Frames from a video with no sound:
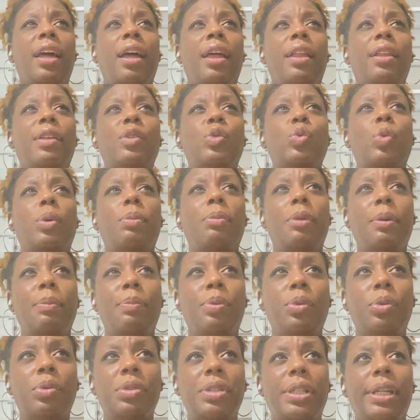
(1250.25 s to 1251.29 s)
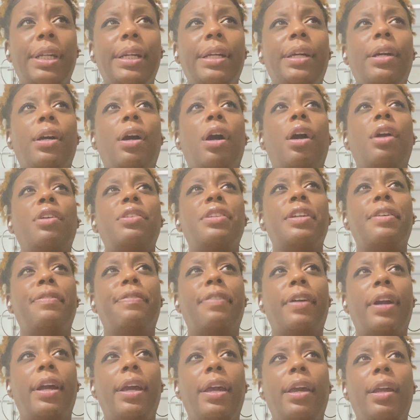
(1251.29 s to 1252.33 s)
The swimming pools here are
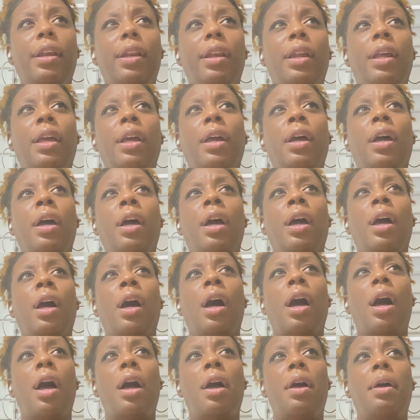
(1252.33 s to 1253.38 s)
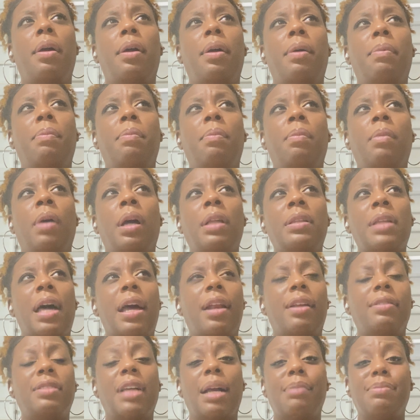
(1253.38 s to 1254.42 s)
different. A
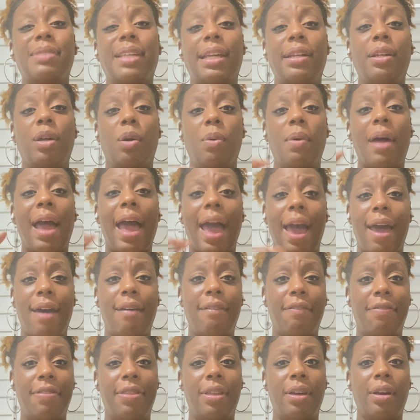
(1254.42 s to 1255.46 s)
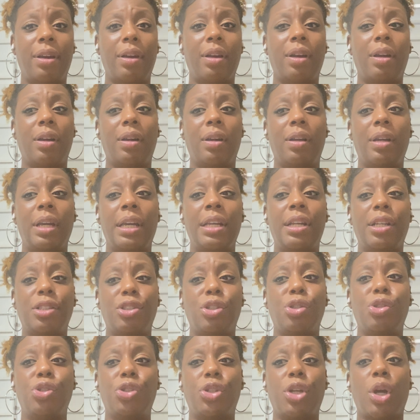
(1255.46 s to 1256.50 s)
lot of times they don't have it
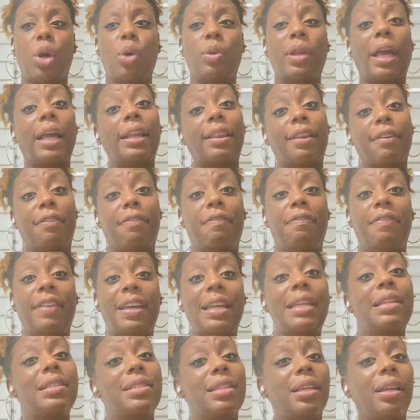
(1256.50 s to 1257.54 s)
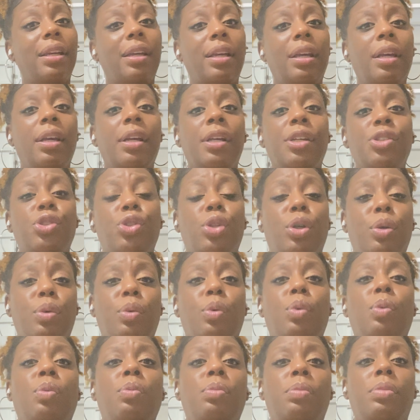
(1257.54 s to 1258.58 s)
doesn't show like the feet.
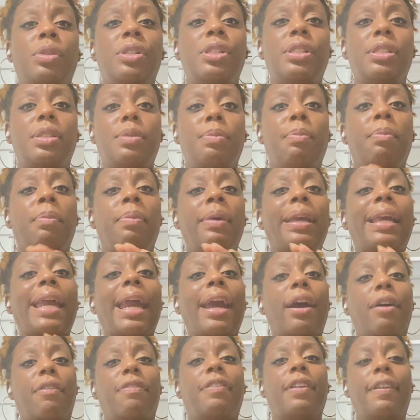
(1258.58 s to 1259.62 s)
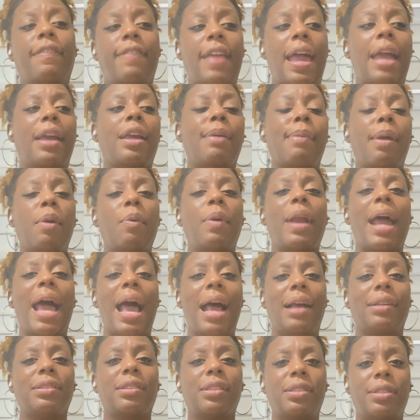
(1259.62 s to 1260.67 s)
So just be careful of that. You may want to
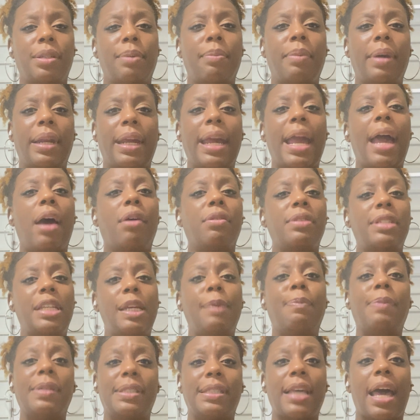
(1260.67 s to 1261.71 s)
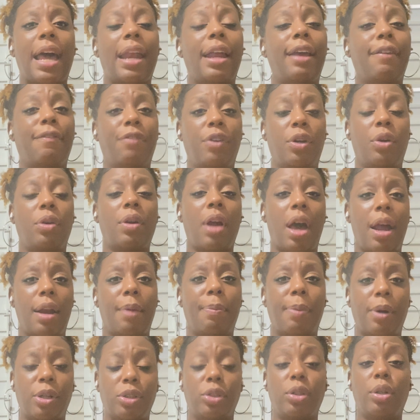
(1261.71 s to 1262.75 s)
ask somebody, how deep is that, if you're not a
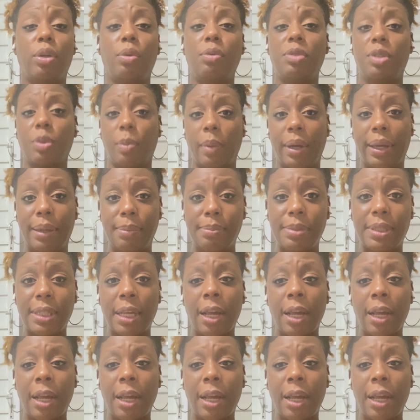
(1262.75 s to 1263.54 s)
person who swims.